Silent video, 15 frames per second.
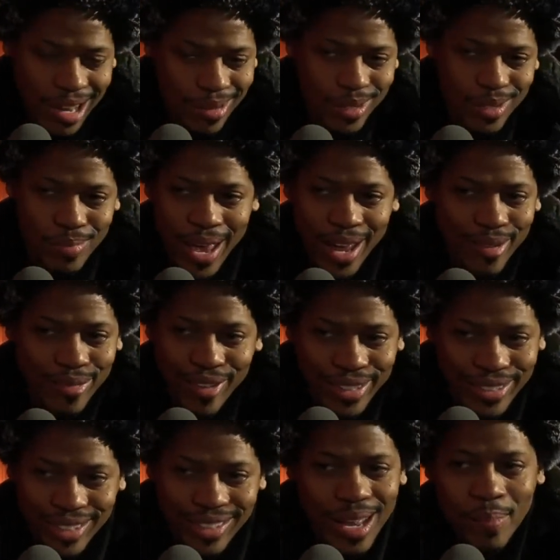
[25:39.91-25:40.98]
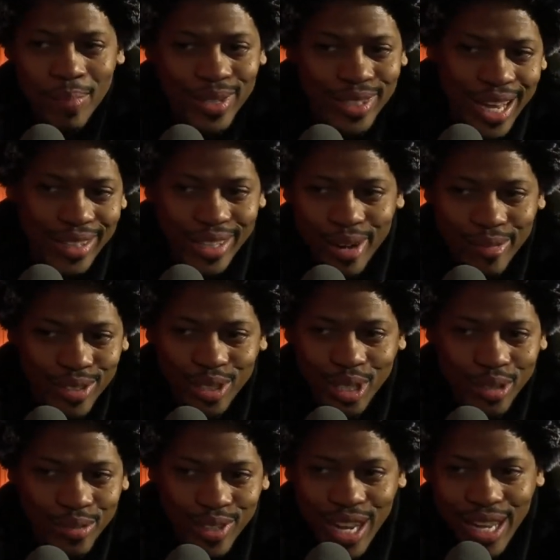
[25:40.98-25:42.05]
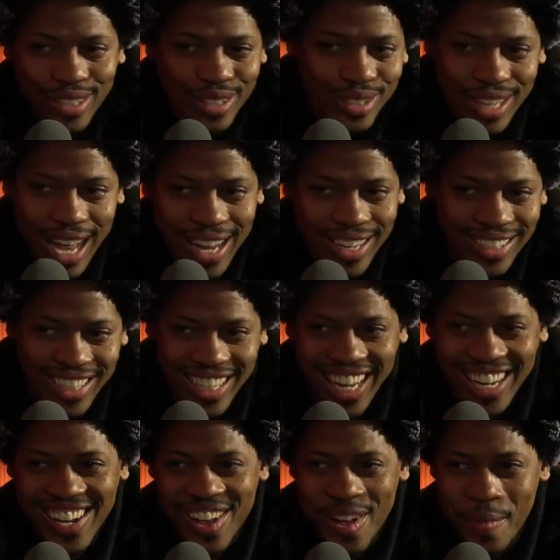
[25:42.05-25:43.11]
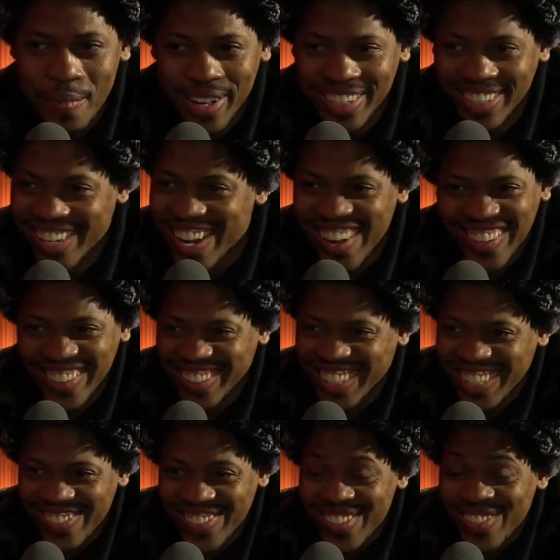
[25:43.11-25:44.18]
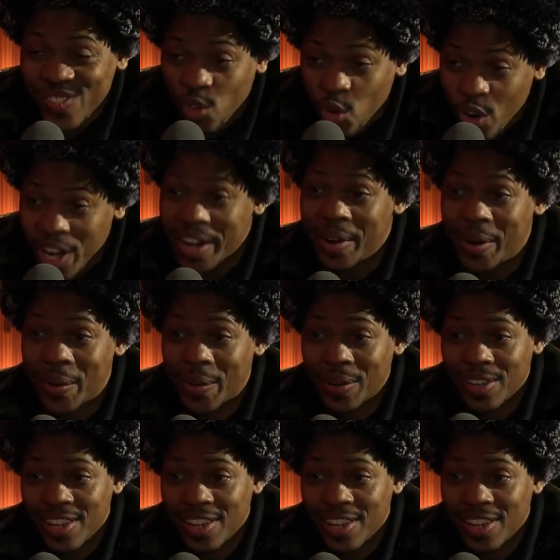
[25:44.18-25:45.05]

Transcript: was manifested. They put that there for TV. They just kind of did that. But no, this was real.